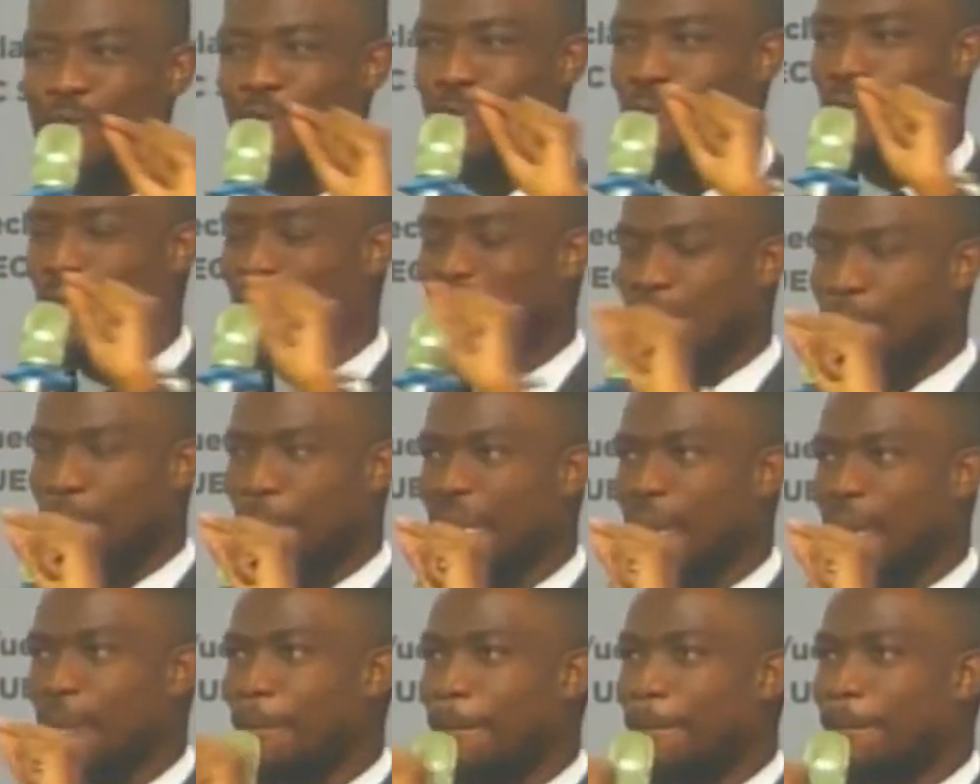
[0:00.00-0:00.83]
really
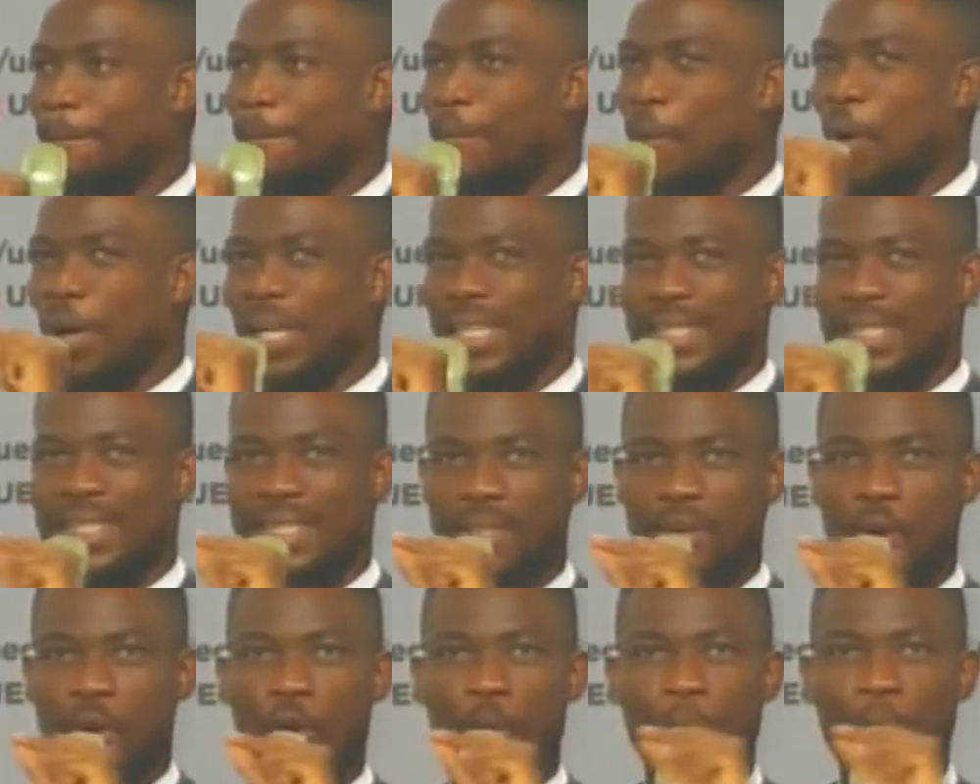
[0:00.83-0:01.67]
pinpoint
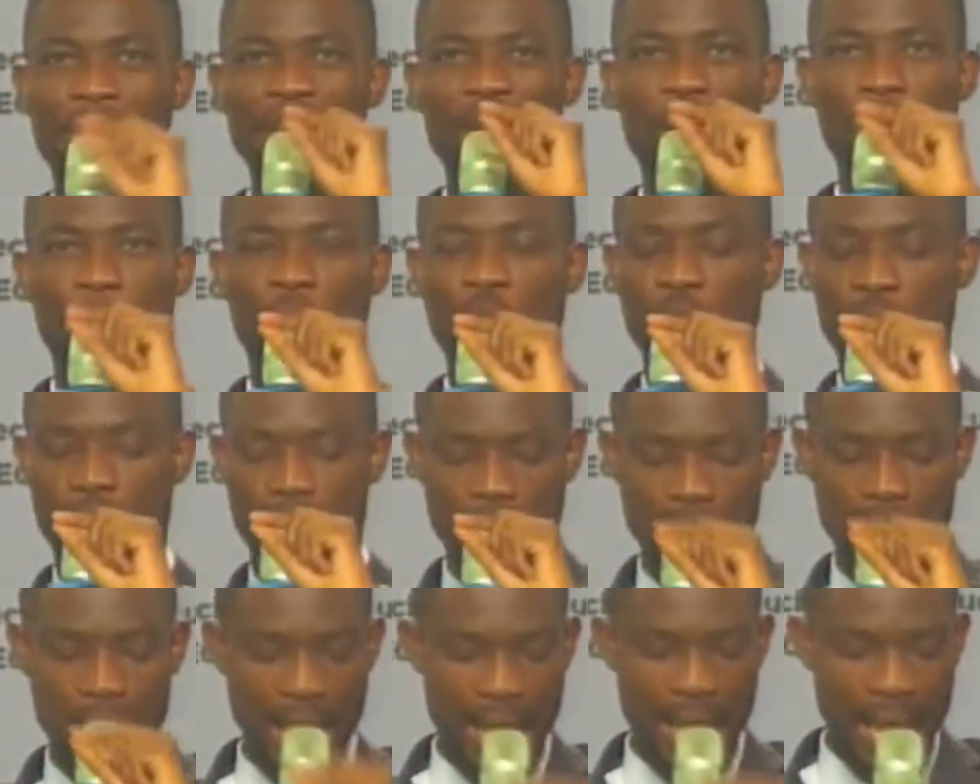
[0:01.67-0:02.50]
or pick upon,
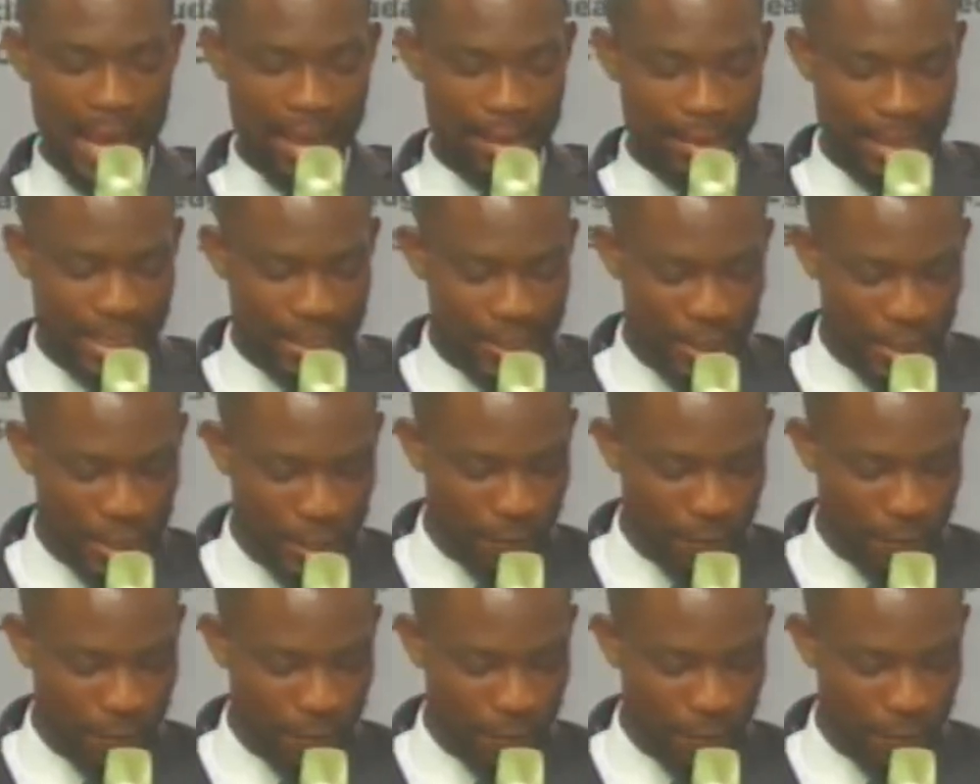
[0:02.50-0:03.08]
and that is the